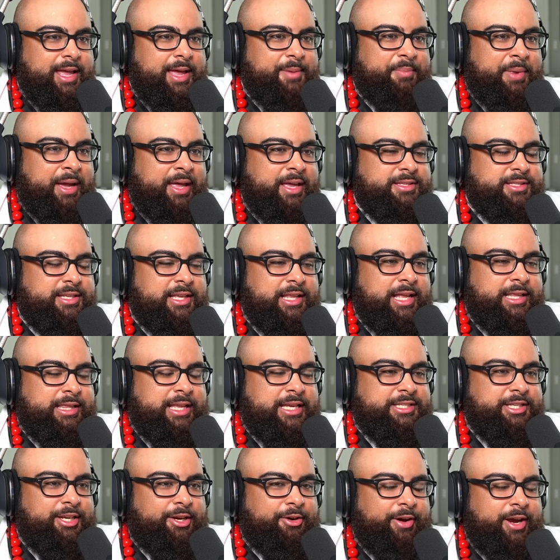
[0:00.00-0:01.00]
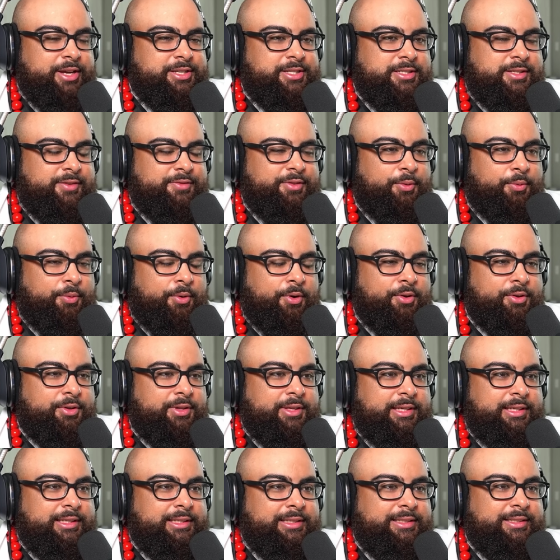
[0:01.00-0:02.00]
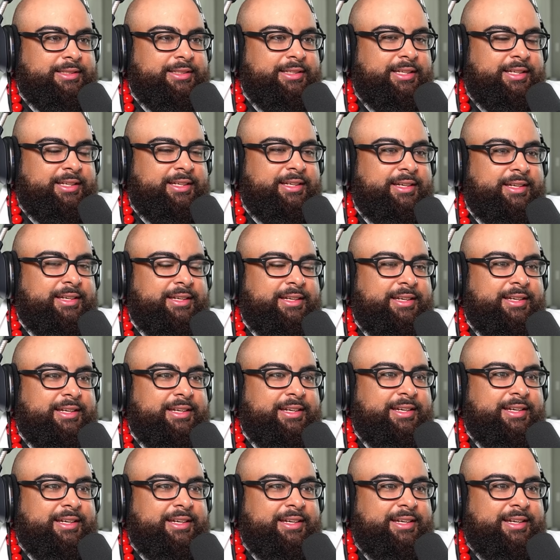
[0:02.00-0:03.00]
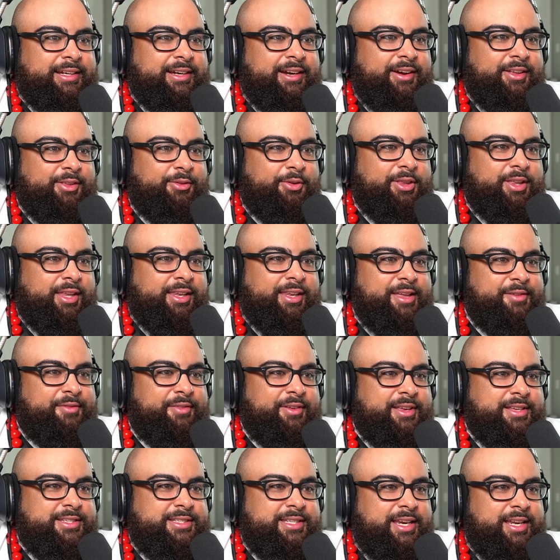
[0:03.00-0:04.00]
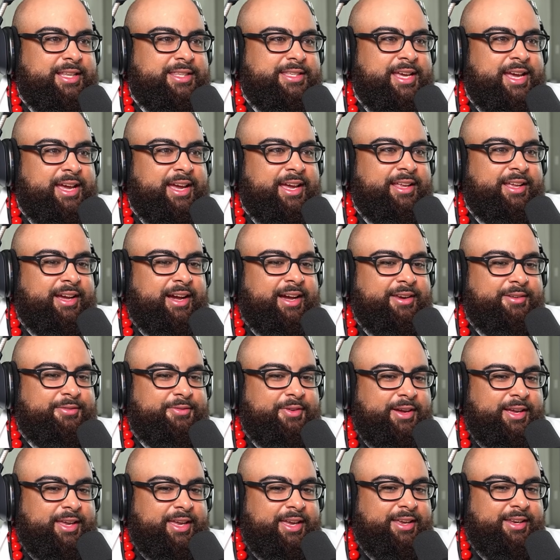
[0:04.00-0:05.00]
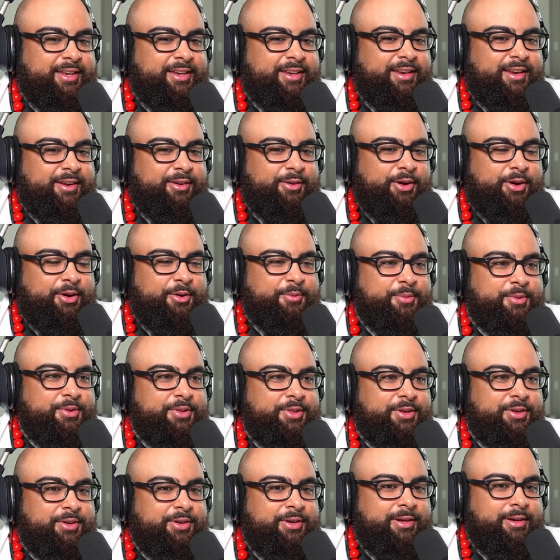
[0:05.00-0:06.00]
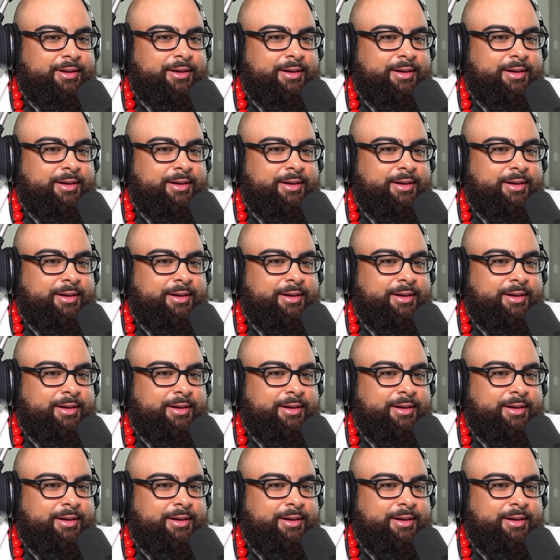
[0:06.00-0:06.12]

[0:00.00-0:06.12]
Man, that's the, that's the creations of the world. the world to live in, Seireitei and, and fucking Hueco Mundo.